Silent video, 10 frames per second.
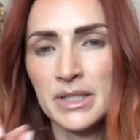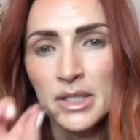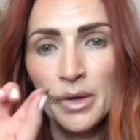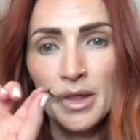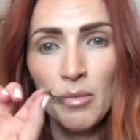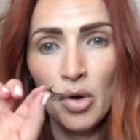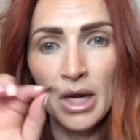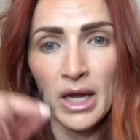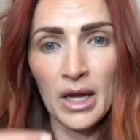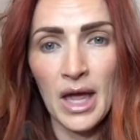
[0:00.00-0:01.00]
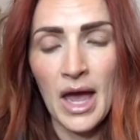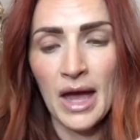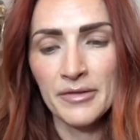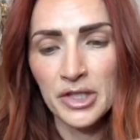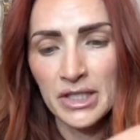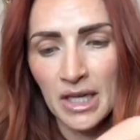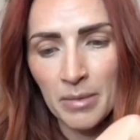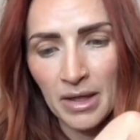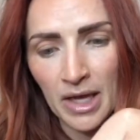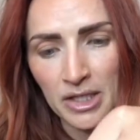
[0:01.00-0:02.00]
So in the morning, after I take
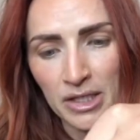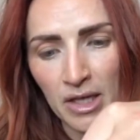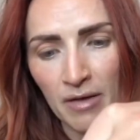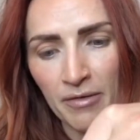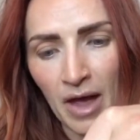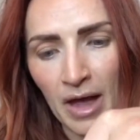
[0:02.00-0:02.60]
my lashes off,